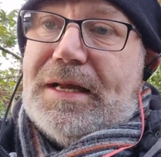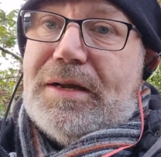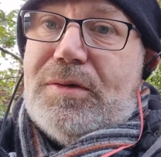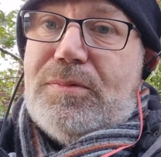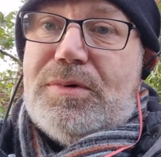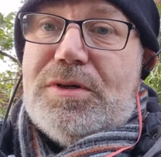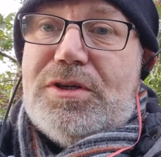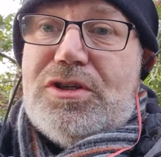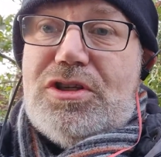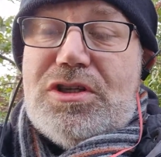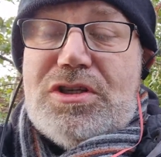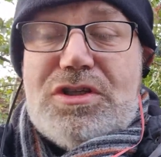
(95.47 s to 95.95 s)

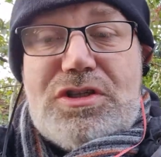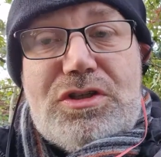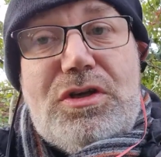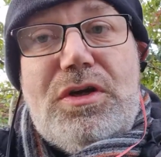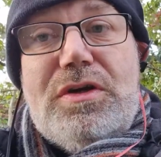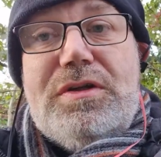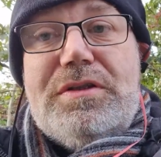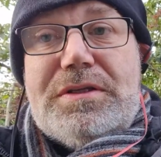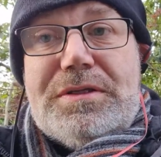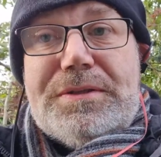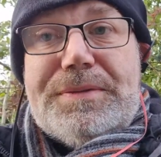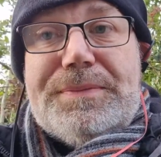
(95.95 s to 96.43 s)
which is
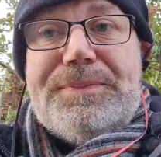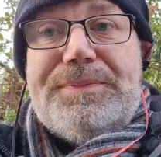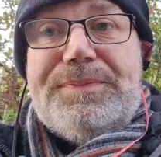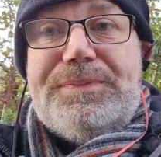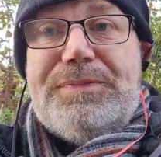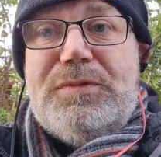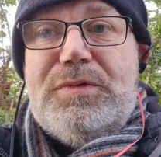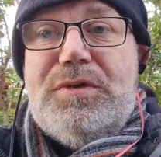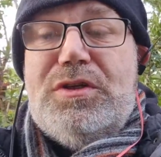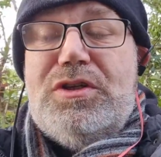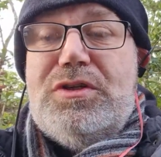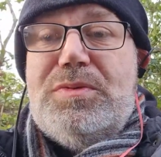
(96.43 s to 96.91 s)
good,
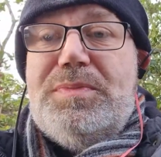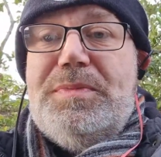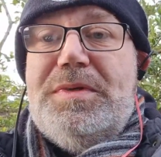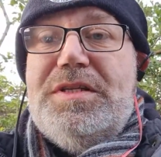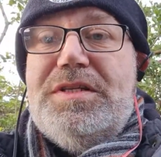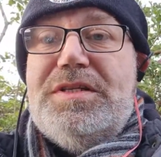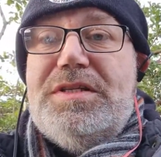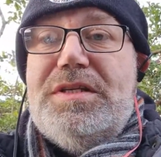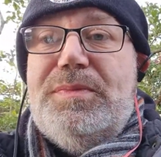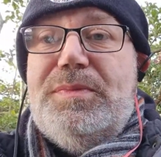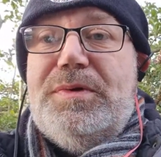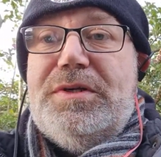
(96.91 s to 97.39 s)
which
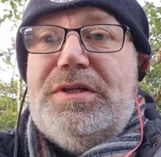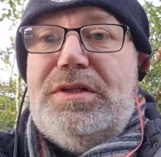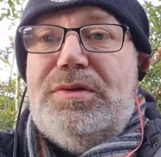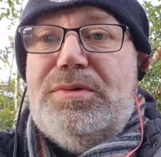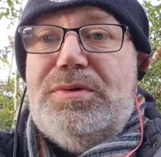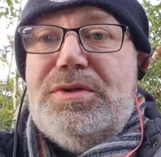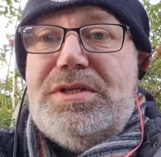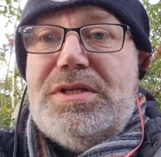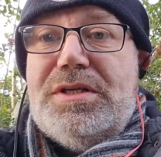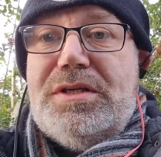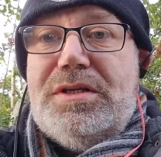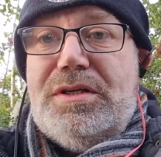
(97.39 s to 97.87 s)
means that we're
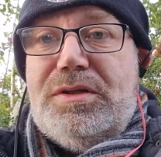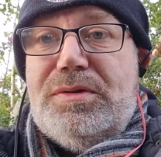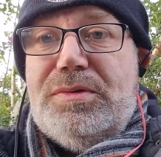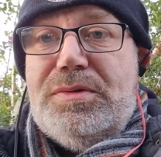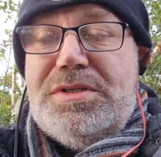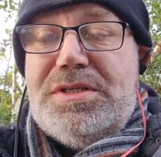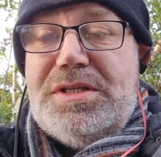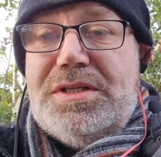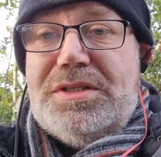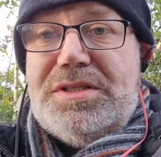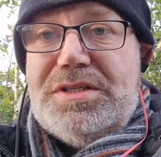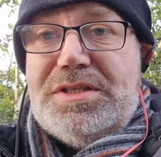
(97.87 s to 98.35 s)
closer and
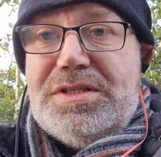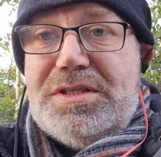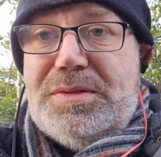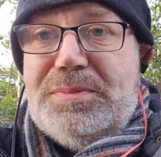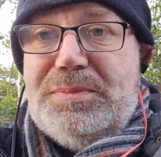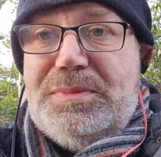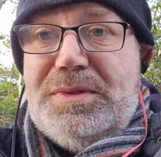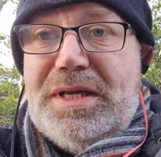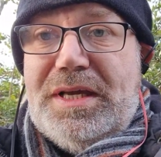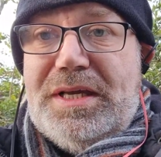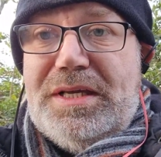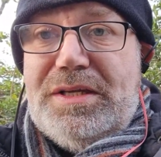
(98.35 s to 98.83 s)
closer to some
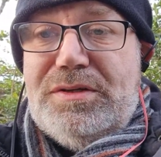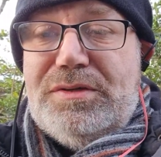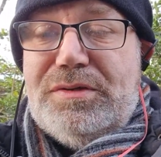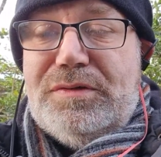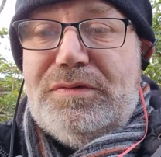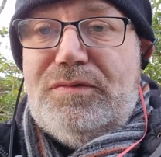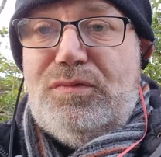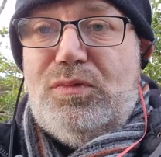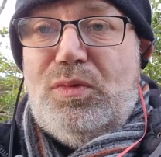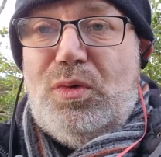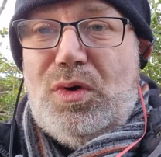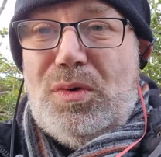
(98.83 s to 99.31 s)
kind
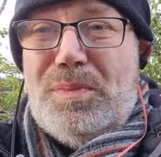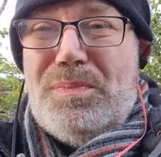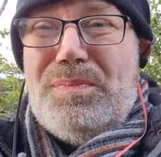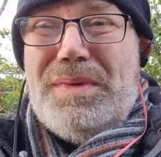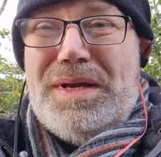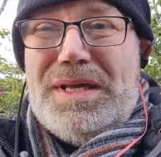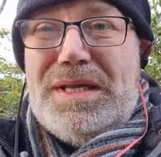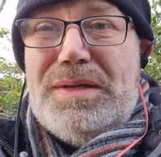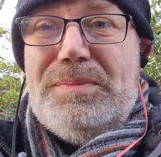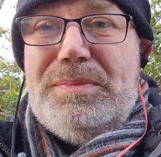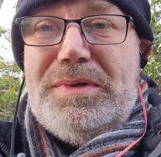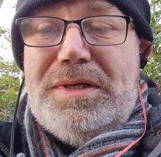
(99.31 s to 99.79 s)
of what
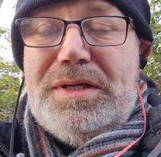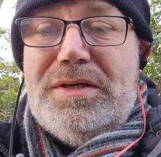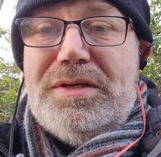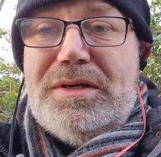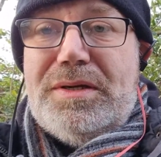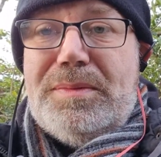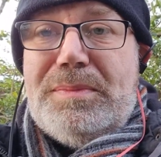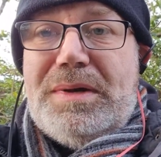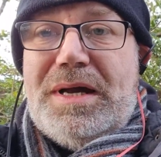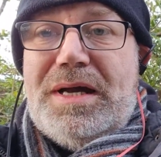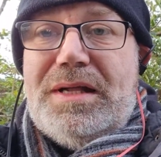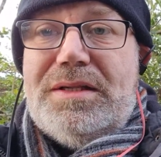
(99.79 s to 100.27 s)
might be
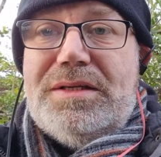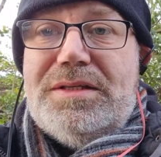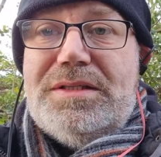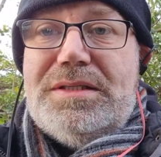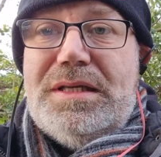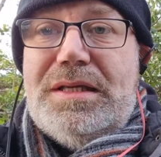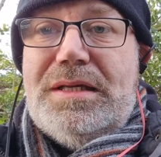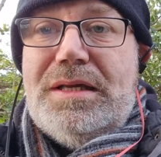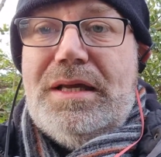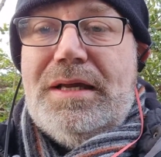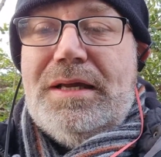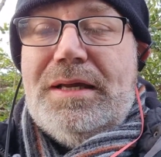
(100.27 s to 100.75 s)

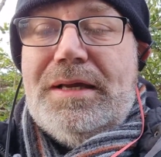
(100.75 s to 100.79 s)
normality.